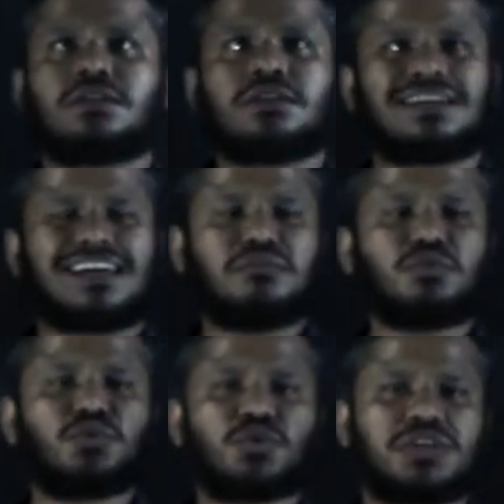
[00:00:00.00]
come to
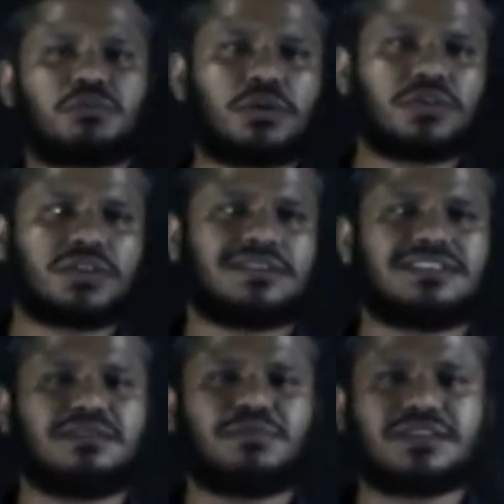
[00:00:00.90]
know about the
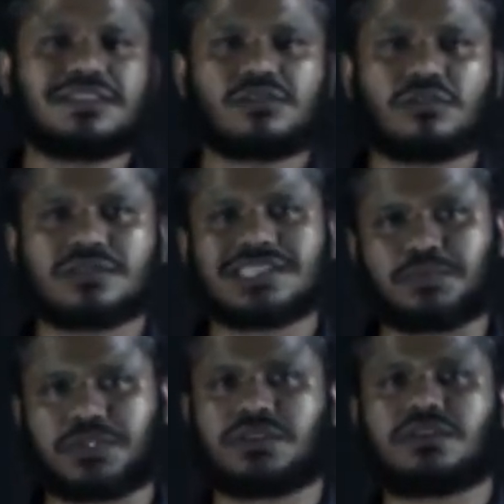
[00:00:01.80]
basic
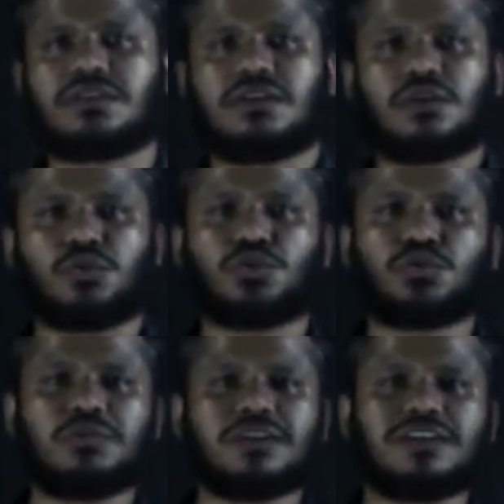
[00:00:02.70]
concepts which will
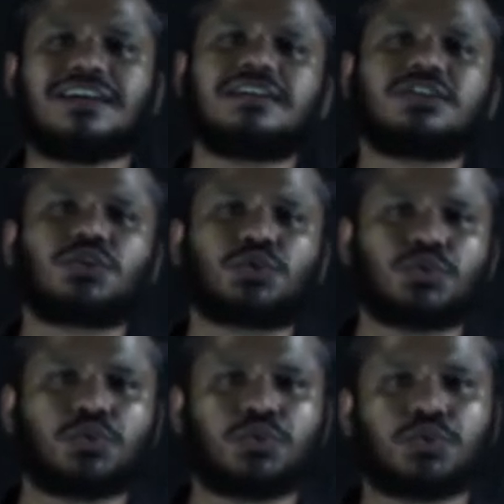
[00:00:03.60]
be related
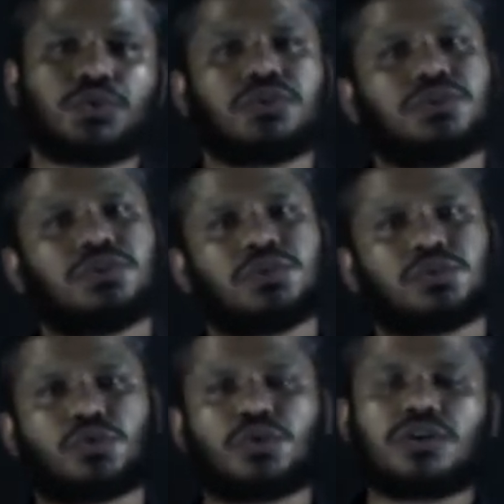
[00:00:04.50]
to
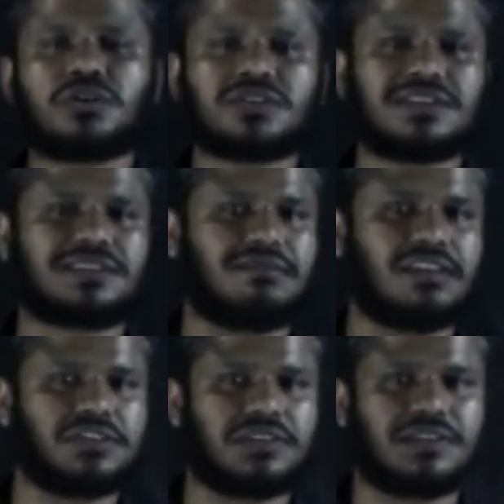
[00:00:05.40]
throughout the civil
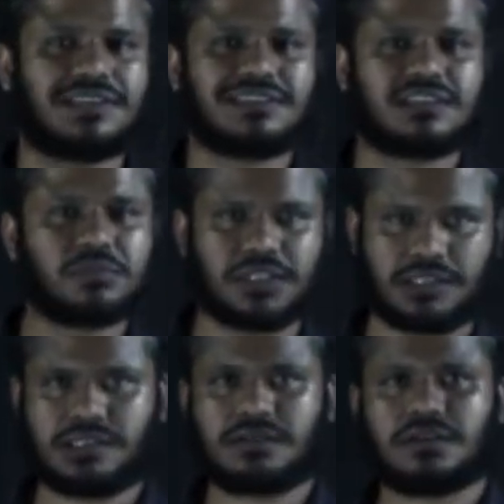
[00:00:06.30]
engineering
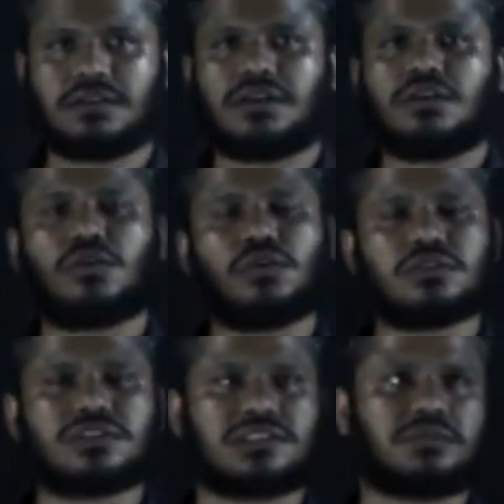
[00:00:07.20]
subjects. All the
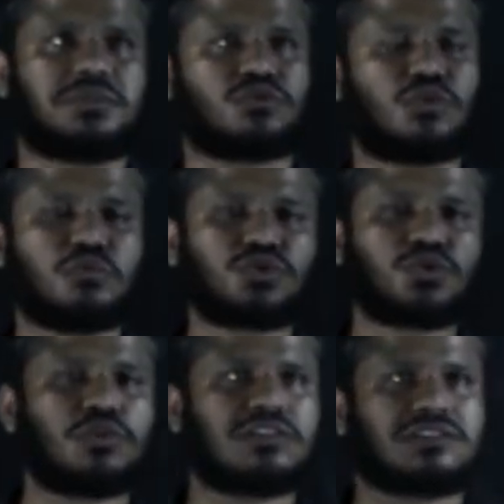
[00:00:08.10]
subjects, almost all
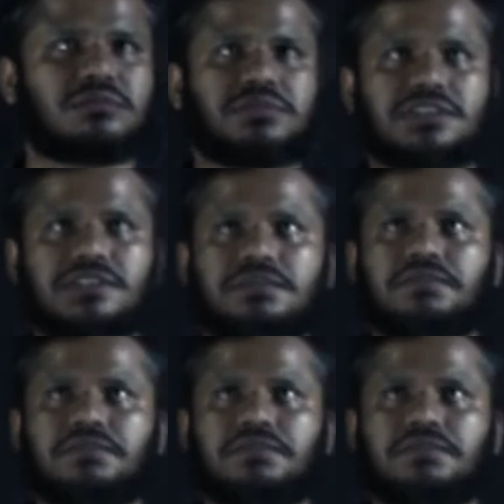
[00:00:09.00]
the subjects.